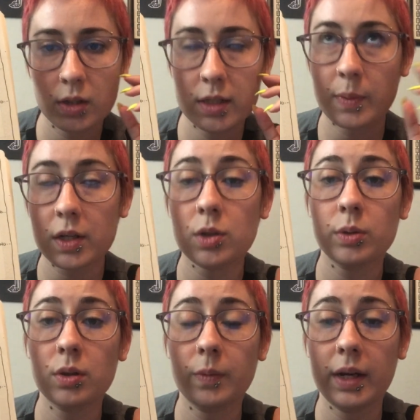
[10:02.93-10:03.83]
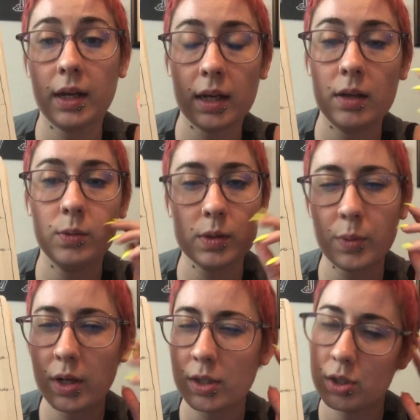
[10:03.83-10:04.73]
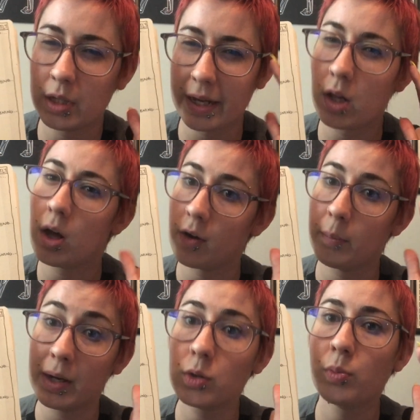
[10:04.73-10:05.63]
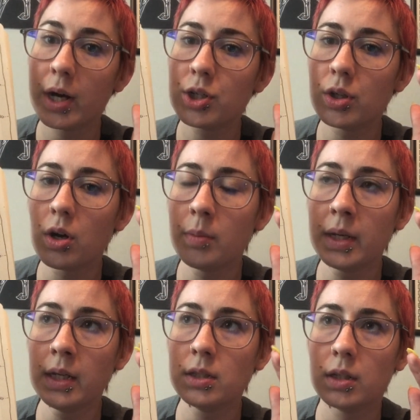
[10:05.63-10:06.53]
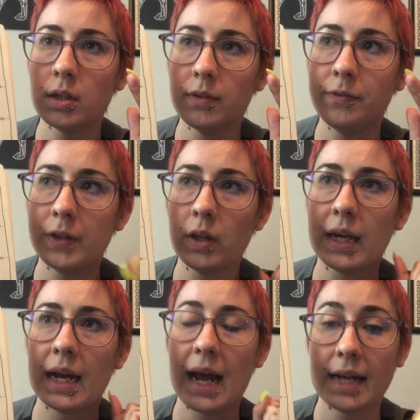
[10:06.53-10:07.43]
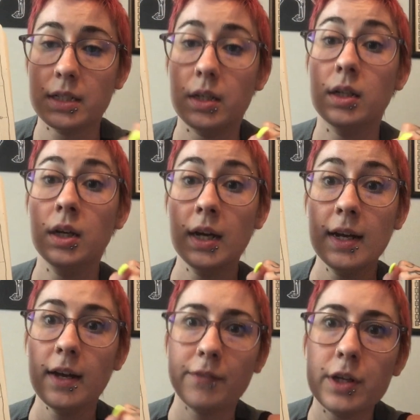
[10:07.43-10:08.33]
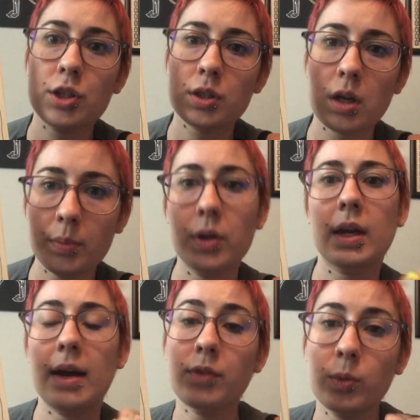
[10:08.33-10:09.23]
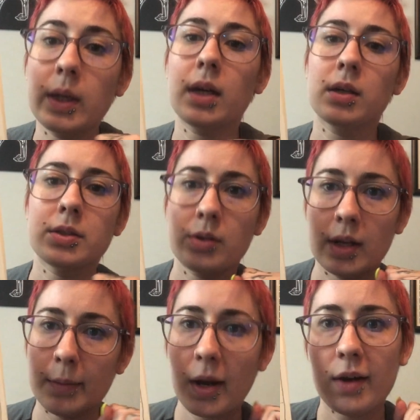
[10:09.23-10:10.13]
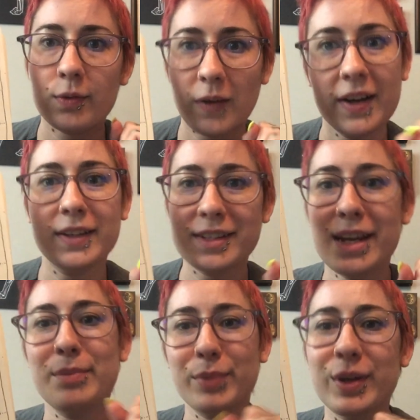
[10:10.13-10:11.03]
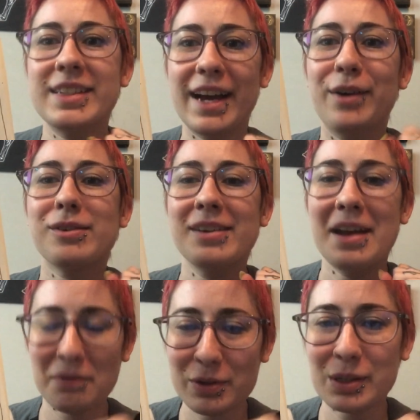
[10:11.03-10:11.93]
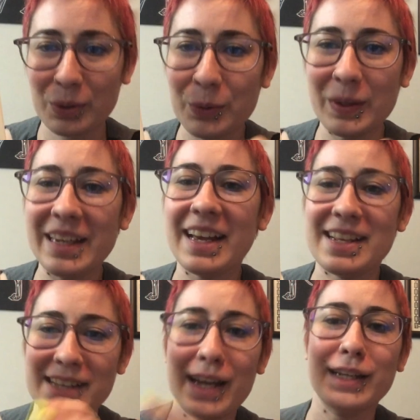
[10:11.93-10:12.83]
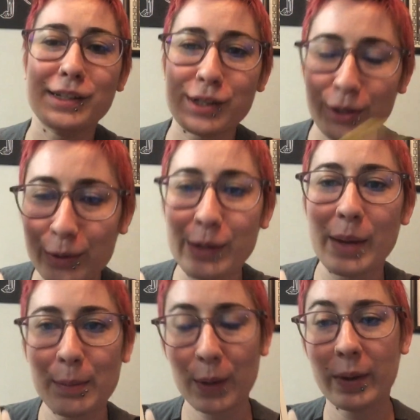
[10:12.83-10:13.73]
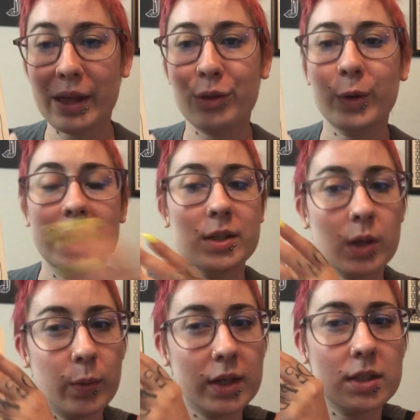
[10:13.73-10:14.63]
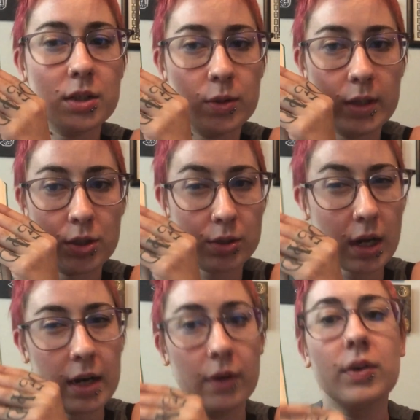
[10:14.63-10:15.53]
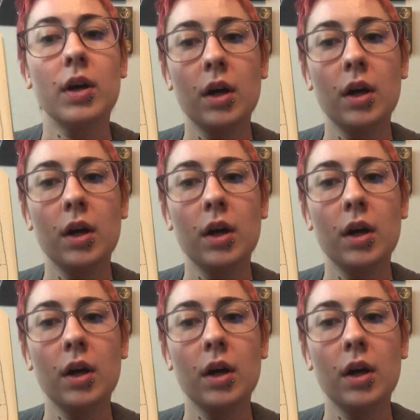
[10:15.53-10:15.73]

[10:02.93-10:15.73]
especially with the reading, it was putting like a lot of mental pressure on me to feel like I had to finish a book every week so that I'm not writing the same book down every single week as I slowly make my way through it. So I wanted to do it just kind of